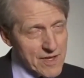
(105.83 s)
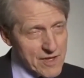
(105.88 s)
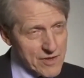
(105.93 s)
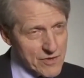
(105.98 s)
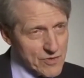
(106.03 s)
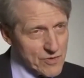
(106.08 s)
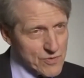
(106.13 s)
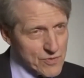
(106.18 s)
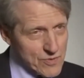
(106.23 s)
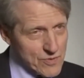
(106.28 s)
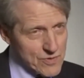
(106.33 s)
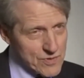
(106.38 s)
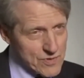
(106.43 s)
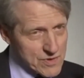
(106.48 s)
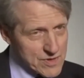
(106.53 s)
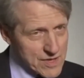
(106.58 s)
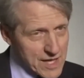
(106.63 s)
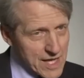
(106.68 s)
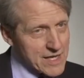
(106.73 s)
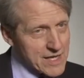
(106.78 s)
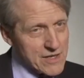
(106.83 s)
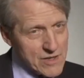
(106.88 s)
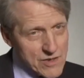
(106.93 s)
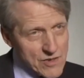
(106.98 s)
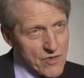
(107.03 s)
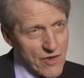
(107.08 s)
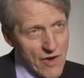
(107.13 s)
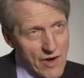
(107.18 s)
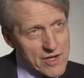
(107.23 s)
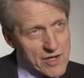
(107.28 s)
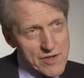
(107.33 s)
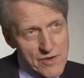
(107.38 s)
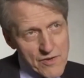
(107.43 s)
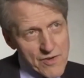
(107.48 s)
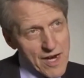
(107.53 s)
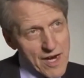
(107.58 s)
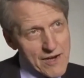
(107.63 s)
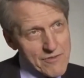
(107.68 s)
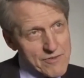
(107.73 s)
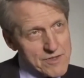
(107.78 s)
you take a
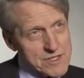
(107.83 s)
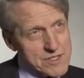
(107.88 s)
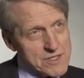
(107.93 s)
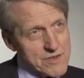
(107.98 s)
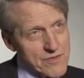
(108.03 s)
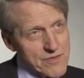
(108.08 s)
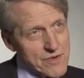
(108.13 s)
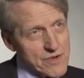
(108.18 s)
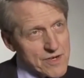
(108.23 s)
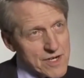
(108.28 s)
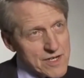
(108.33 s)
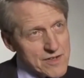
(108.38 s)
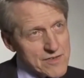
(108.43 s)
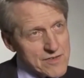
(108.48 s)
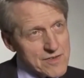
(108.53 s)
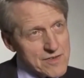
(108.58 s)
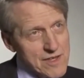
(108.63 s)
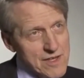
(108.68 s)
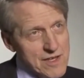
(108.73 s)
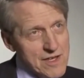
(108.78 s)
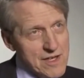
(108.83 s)
longer average of earnings.